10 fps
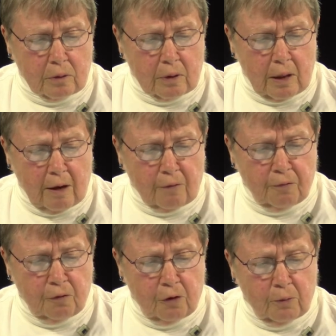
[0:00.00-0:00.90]
our
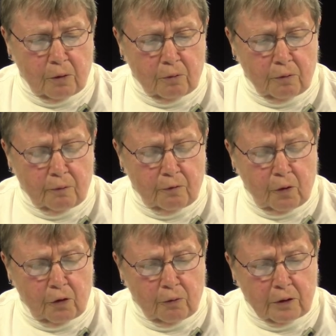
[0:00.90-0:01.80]
formal
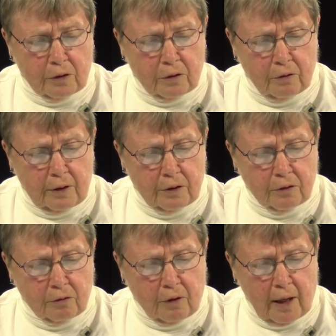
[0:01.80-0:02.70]
voter
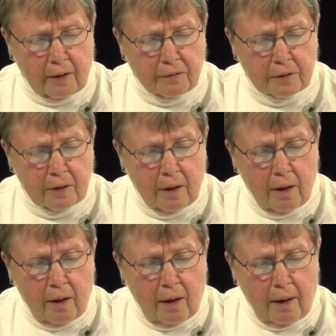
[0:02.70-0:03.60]
registration drives.
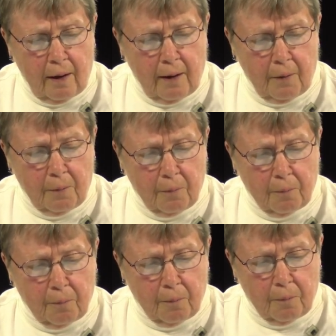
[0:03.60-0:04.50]
Uh,
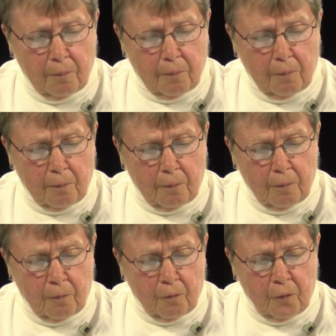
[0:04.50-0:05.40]

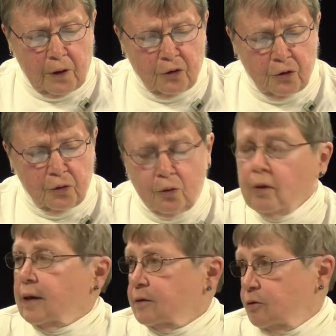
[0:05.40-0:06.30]
we
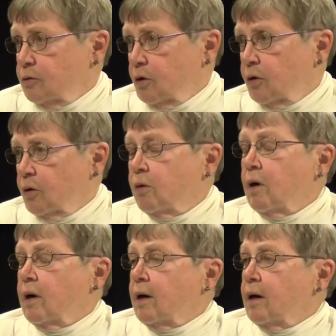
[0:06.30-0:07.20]
do, as you know,
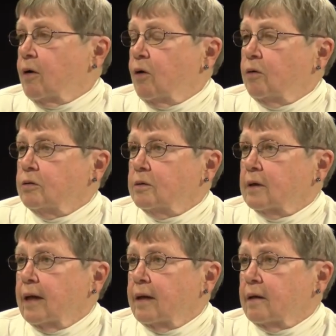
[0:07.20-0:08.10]
uh, host
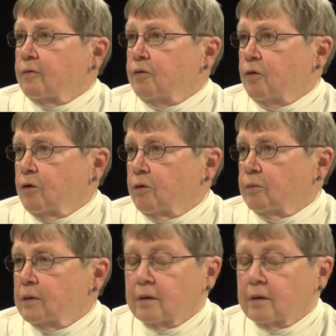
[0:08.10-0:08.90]
candidate forums.